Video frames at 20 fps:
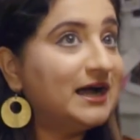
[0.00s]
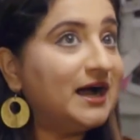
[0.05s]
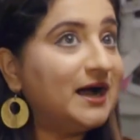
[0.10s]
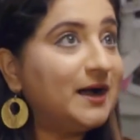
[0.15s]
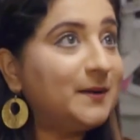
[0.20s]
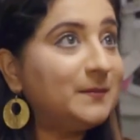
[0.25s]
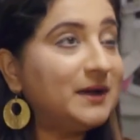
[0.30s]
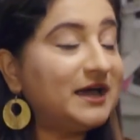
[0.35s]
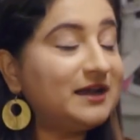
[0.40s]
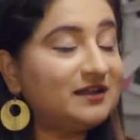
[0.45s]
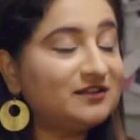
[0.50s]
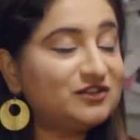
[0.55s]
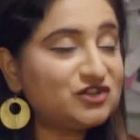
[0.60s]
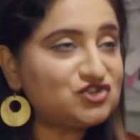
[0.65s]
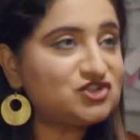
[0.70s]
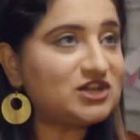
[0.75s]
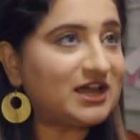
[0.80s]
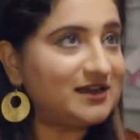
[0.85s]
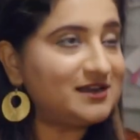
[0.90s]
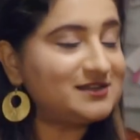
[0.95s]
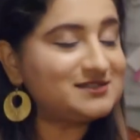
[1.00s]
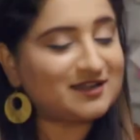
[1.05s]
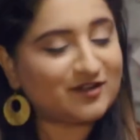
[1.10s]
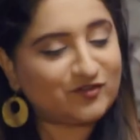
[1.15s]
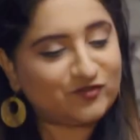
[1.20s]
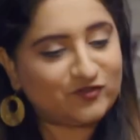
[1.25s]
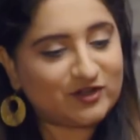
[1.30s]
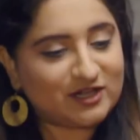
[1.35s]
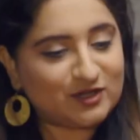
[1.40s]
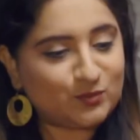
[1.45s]
Another challenge
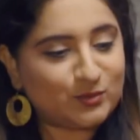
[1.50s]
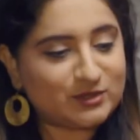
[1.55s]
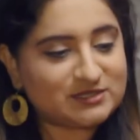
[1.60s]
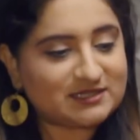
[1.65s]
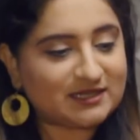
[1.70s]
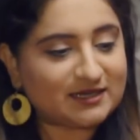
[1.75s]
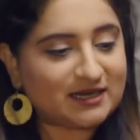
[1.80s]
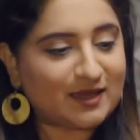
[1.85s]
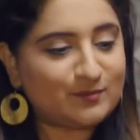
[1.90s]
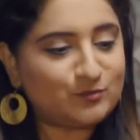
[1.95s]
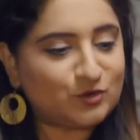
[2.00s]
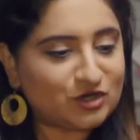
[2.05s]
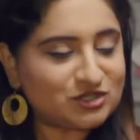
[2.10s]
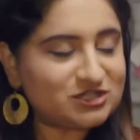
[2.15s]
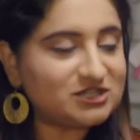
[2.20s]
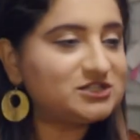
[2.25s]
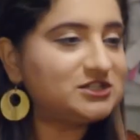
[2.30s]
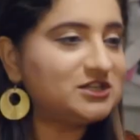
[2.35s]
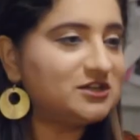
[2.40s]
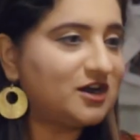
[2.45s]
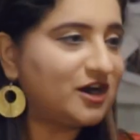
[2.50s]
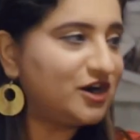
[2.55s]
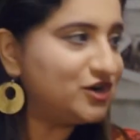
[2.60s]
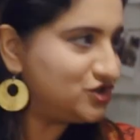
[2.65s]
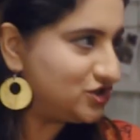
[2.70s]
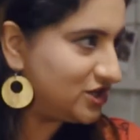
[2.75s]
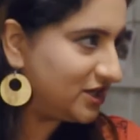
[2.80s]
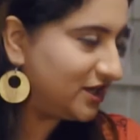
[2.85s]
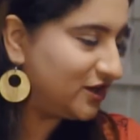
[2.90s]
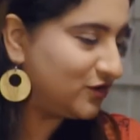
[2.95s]
I felt was that I'm not just an
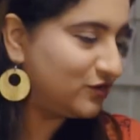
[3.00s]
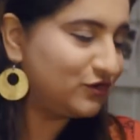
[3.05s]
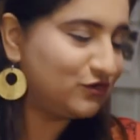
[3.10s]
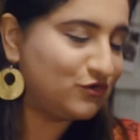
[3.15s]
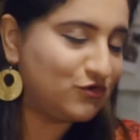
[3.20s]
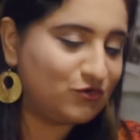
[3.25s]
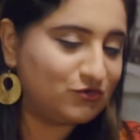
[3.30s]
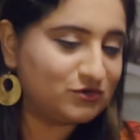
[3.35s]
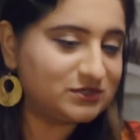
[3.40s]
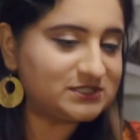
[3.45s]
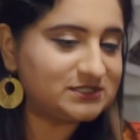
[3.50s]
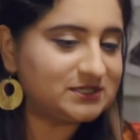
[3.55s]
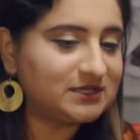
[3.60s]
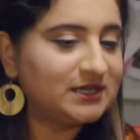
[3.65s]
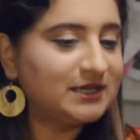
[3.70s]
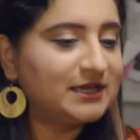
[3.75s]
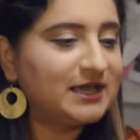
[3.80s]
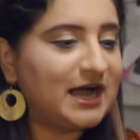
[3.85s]
RJ or a host,